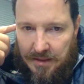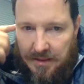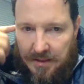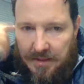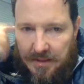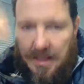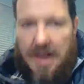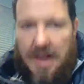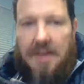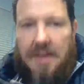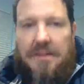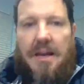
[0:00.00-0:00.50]

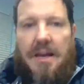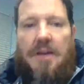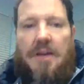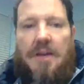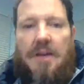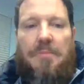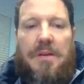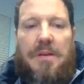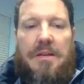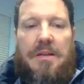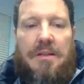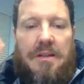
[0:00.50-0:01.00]
that'll
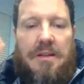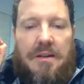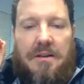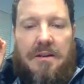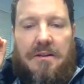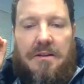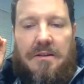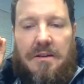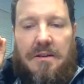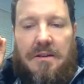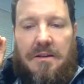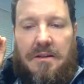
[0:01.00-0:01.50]
be in
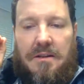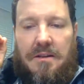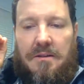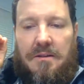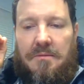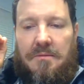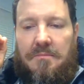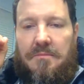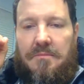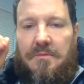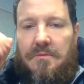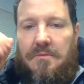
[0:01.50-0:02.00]
there
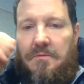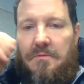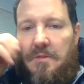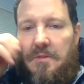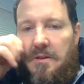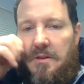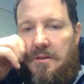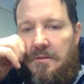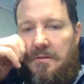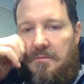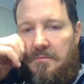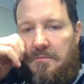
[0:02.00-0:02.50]

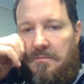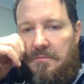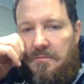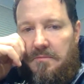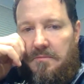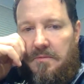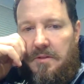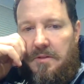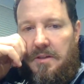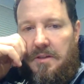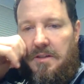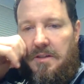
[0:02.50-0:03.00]

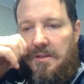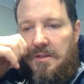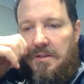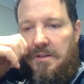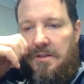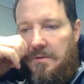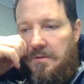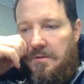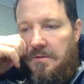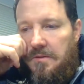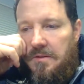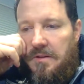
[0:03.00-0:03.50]
really
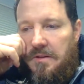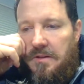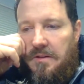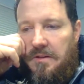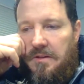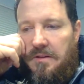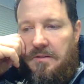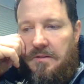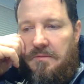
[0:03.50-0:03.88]
soon.